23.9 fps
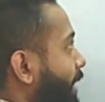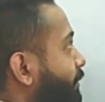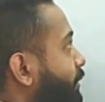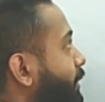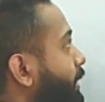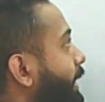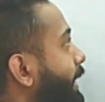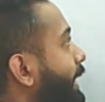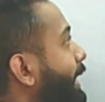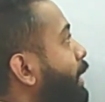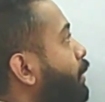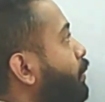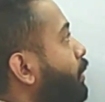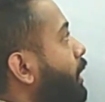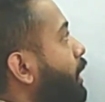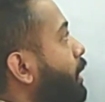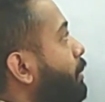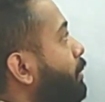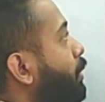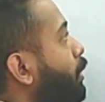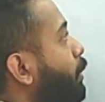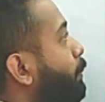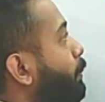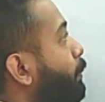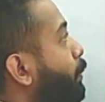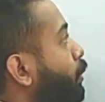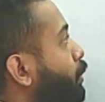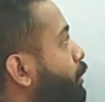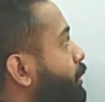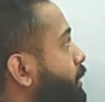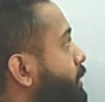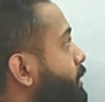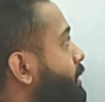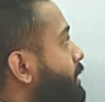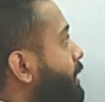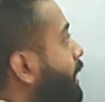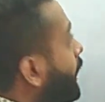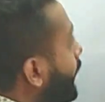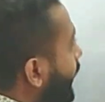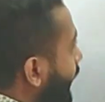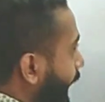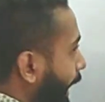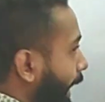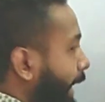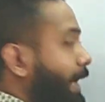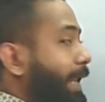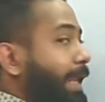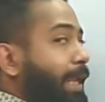having equal number of protons
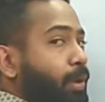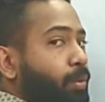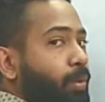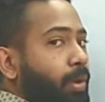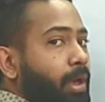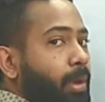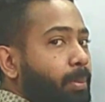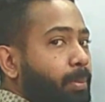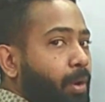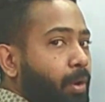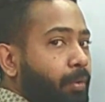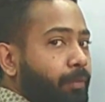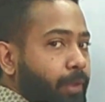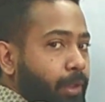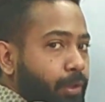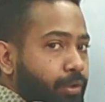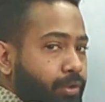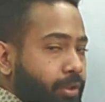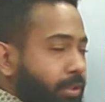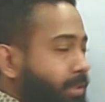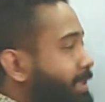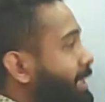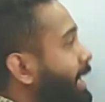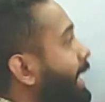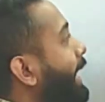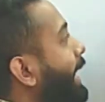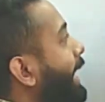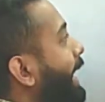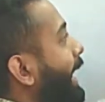and equal number of neutrons.